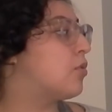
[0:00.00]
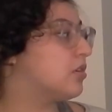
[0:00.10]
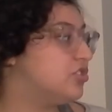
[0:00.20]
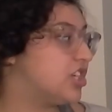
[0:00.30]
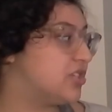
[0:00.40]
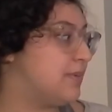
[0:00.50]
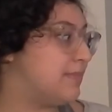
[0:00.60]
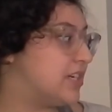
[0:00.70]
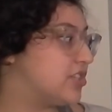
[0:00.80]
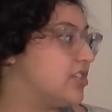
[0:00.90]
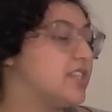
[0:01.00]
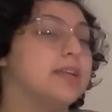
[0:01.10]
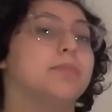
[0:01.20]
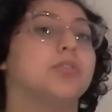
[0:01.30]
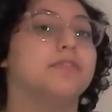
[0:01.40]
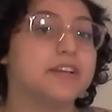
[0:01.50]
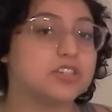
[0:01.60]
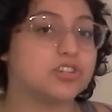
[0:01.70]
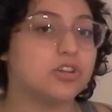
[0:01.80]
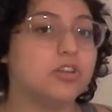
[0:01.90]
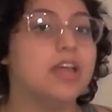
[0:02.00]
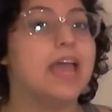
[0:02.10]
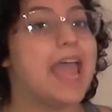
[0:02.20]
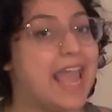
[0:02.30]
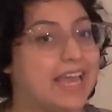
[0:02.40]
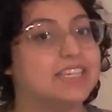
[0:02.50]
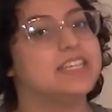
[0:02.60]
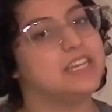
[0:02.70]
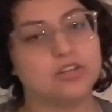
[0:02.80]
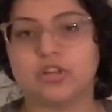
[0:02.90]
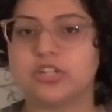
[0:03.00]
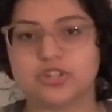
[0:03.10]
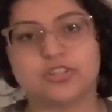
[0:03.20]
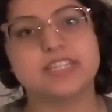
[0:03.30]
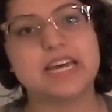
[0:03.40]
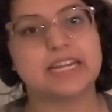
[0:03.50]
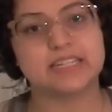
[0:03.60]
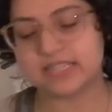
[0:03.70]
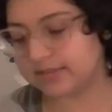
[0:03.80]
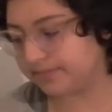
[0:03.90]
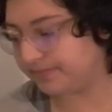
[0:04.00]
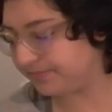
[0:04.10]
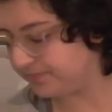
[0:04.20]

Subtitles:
moral judgment measures in both fictional and ecological settings.